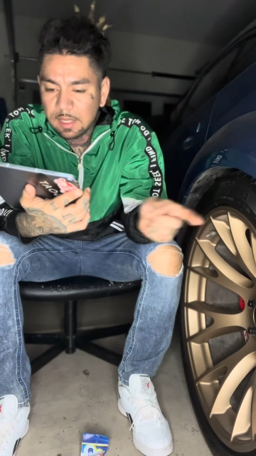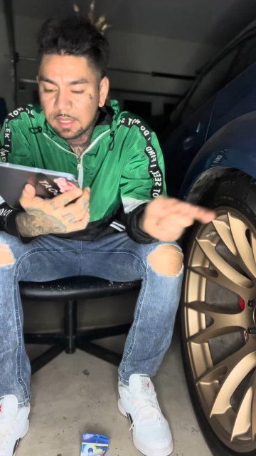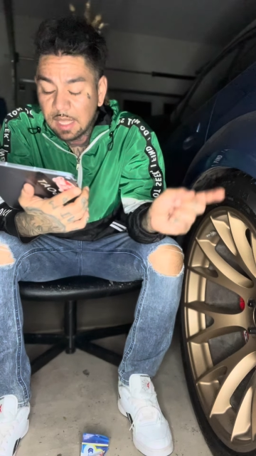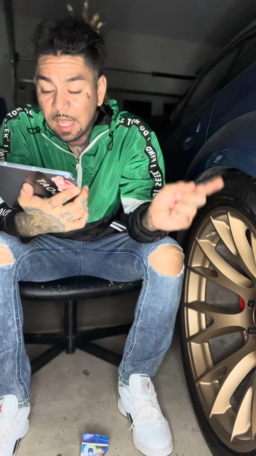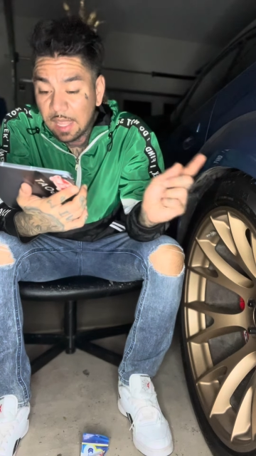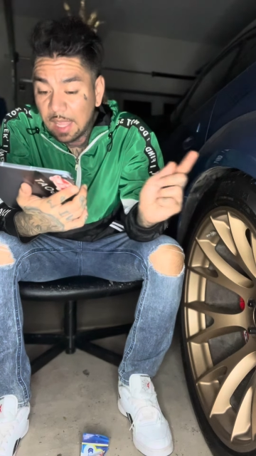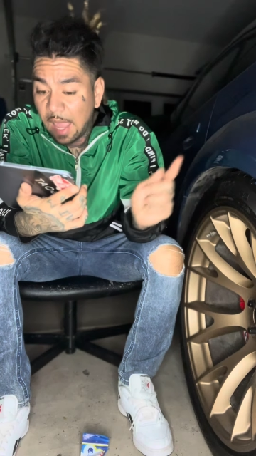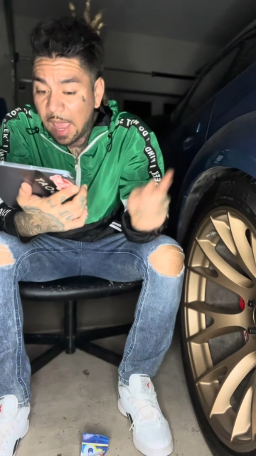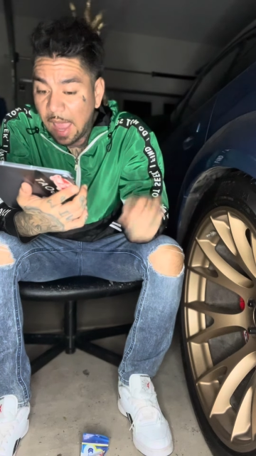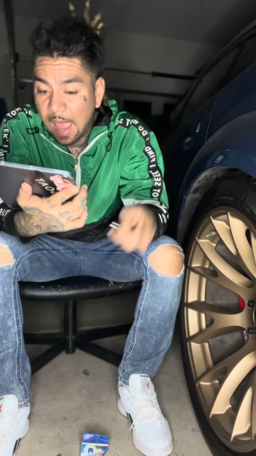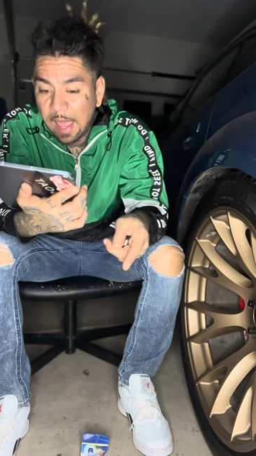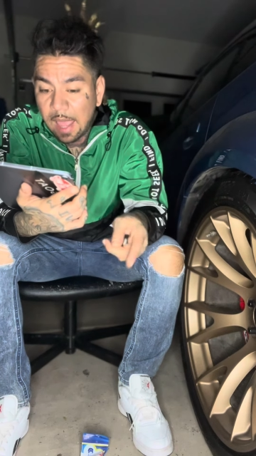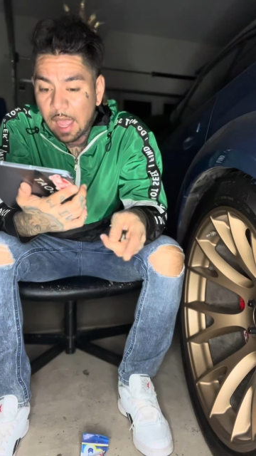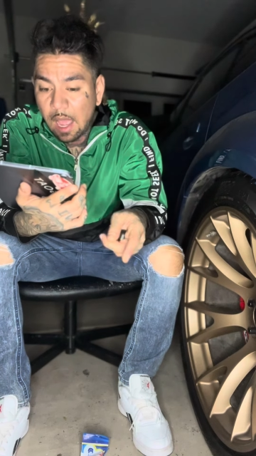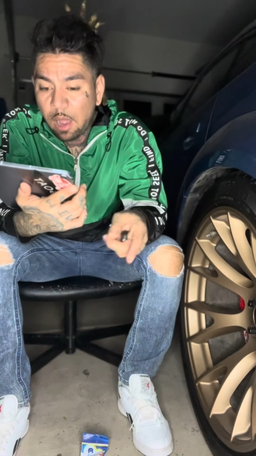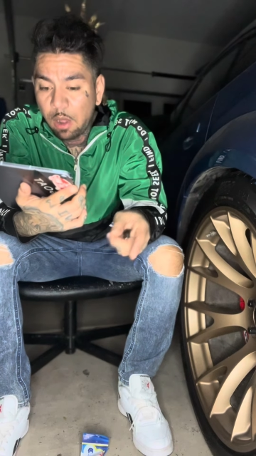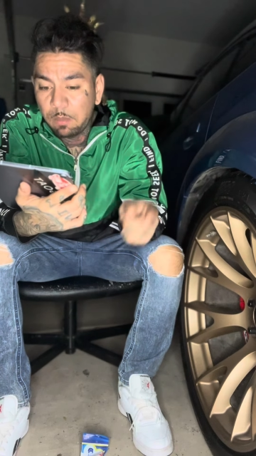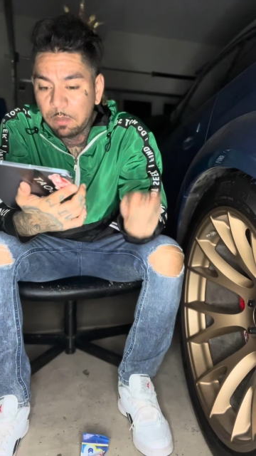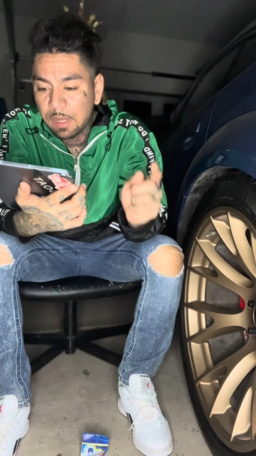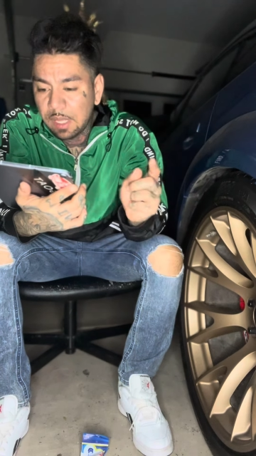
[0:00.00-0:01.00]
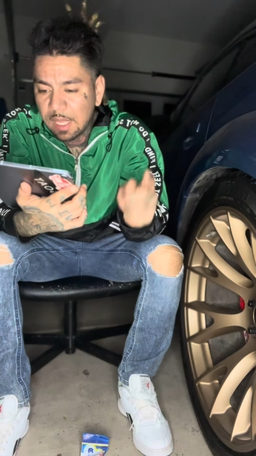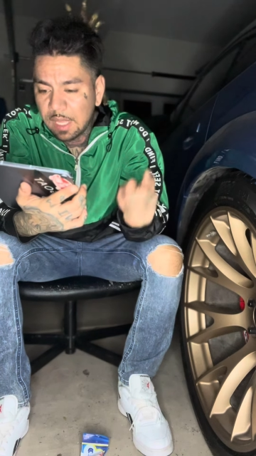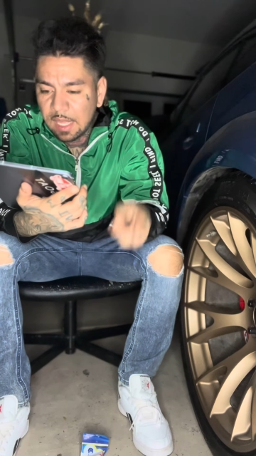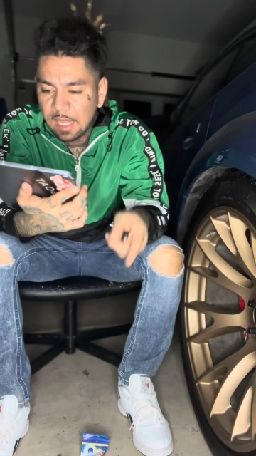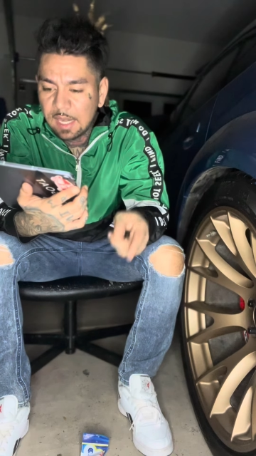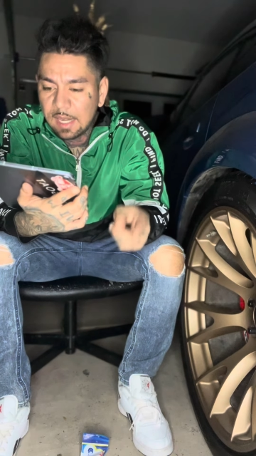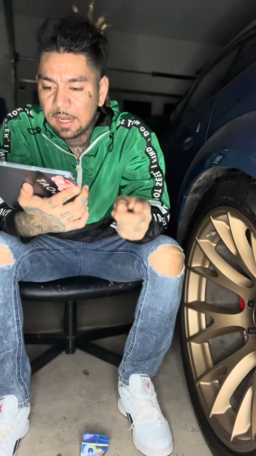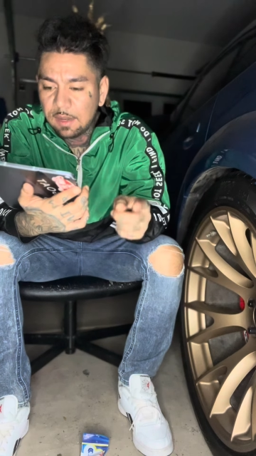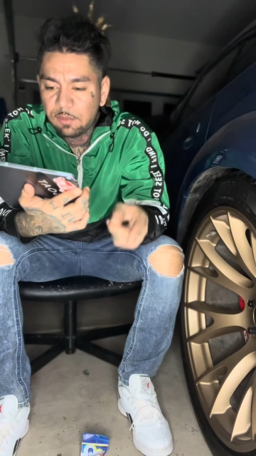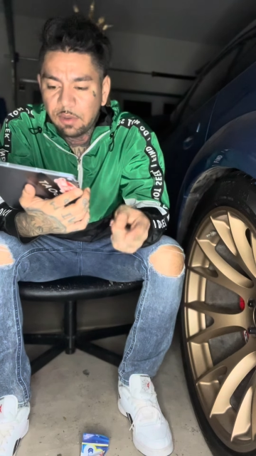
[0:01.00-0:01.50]
They can't help but get
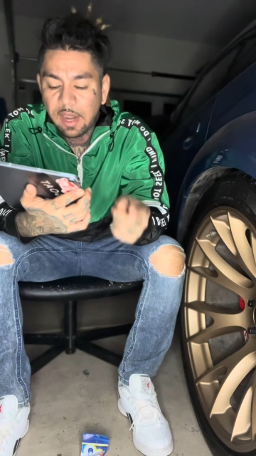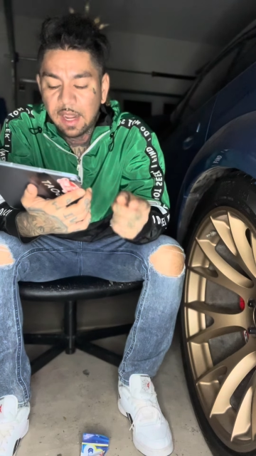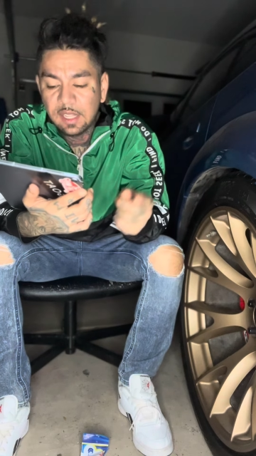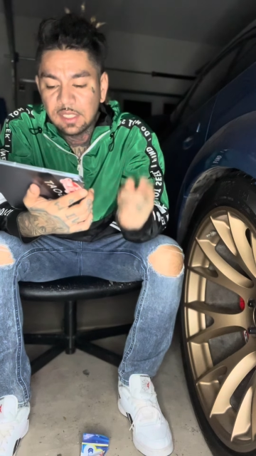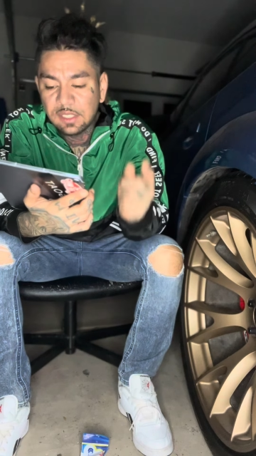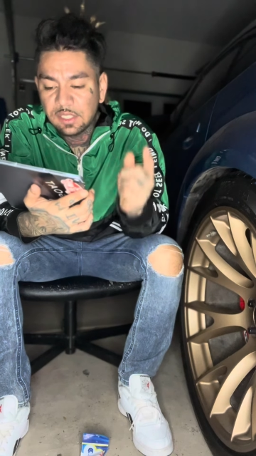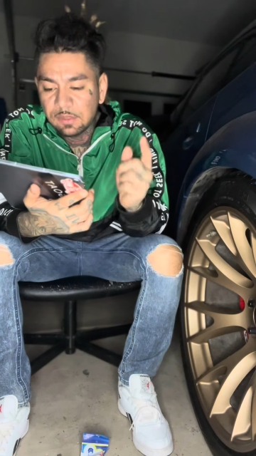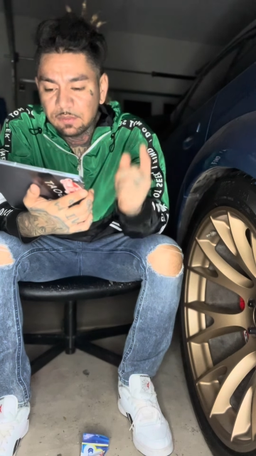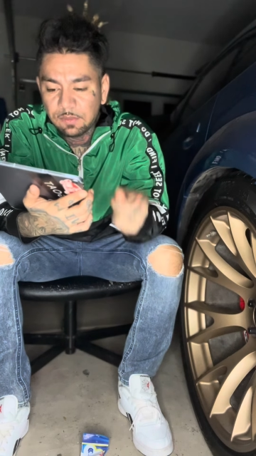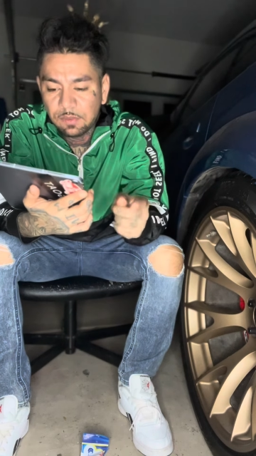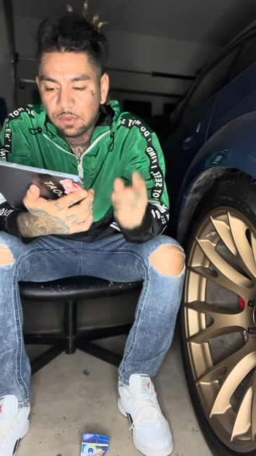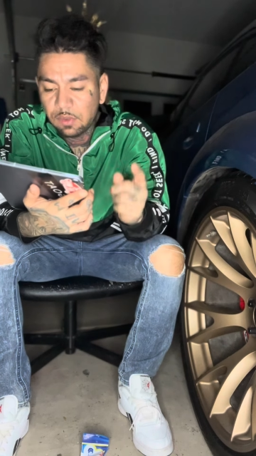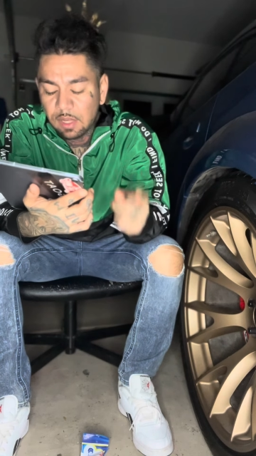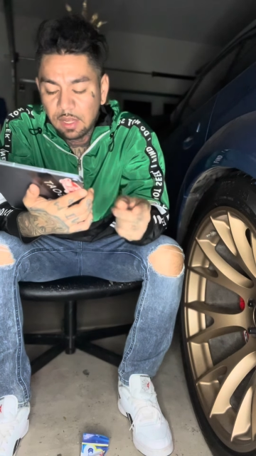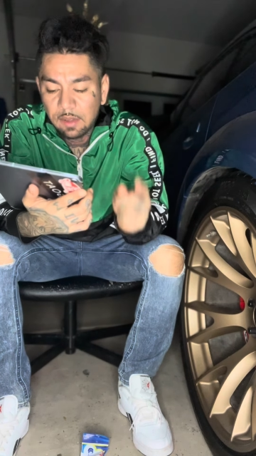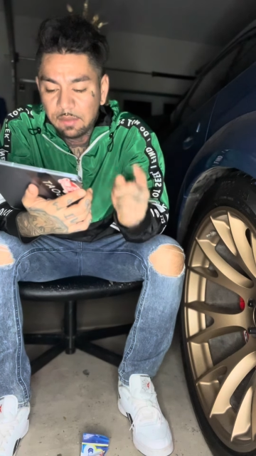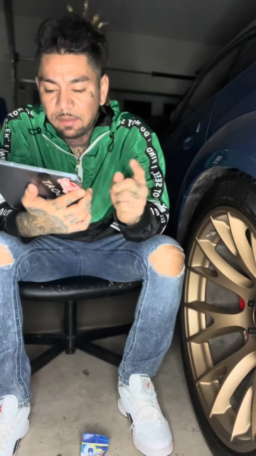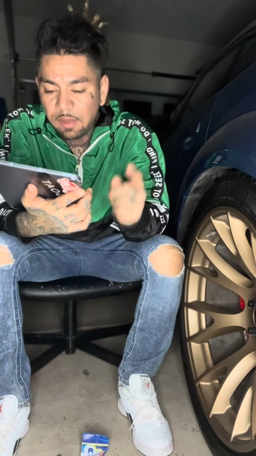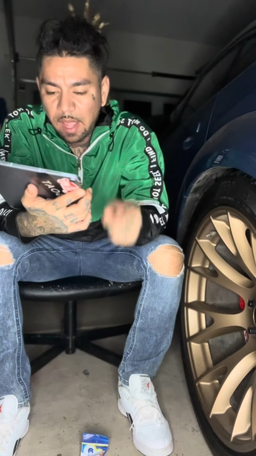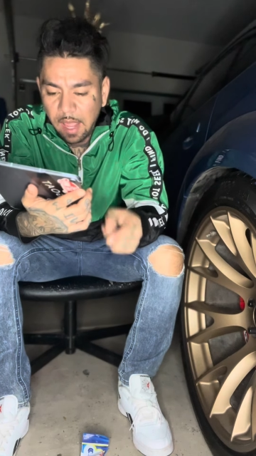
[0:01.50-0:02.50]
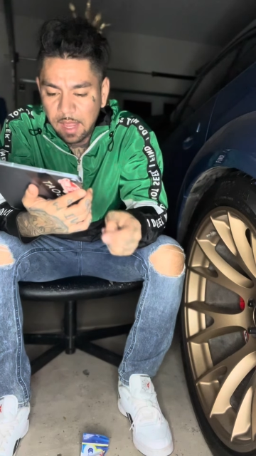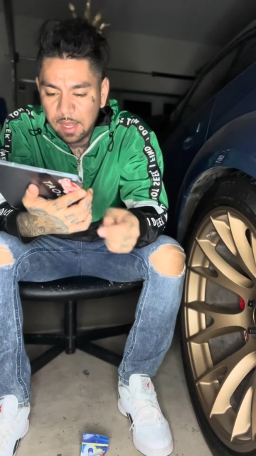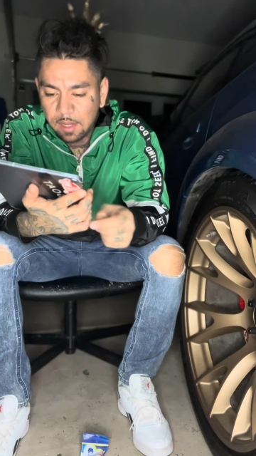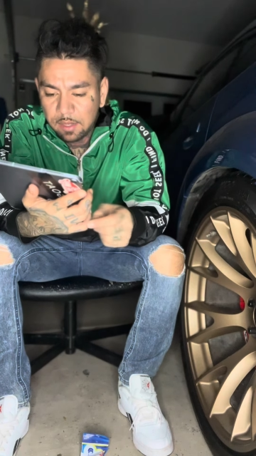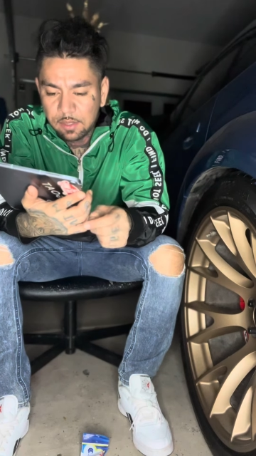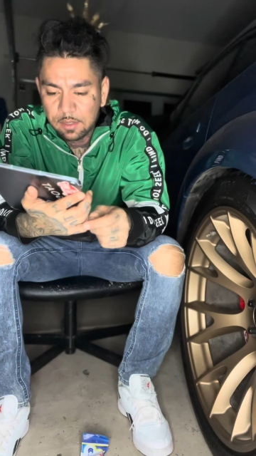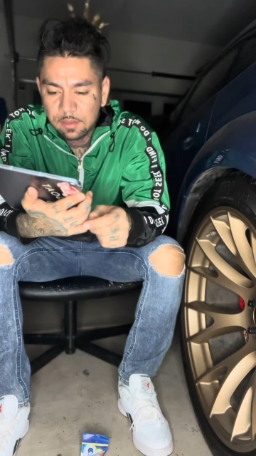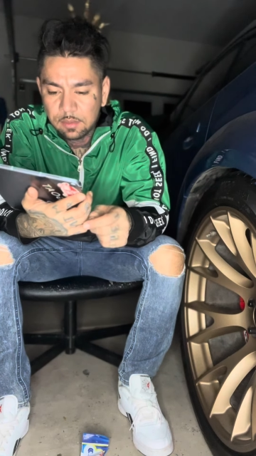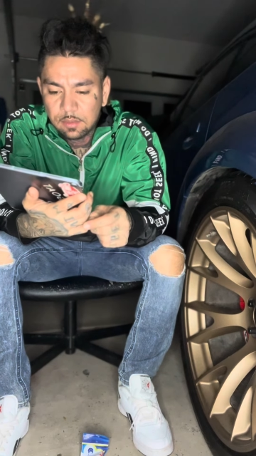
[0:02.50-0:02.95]
in range and full of anger.